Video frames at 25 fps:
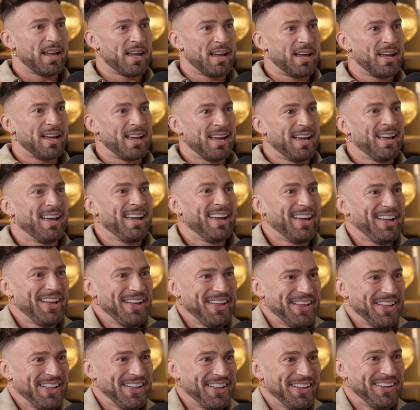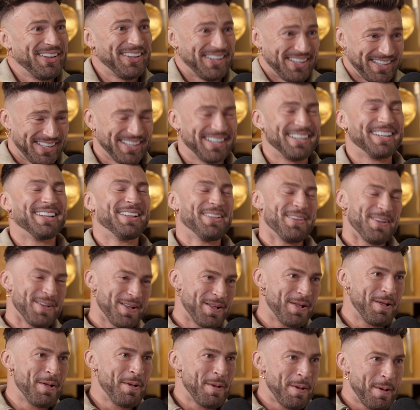You were a reserve, so you weren't
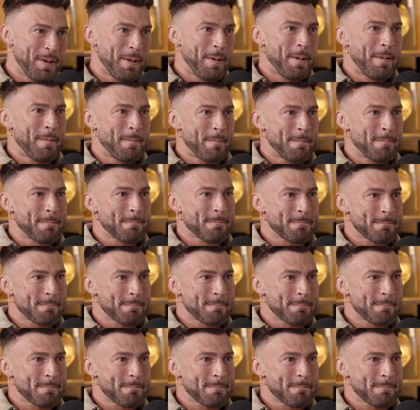actually in it. But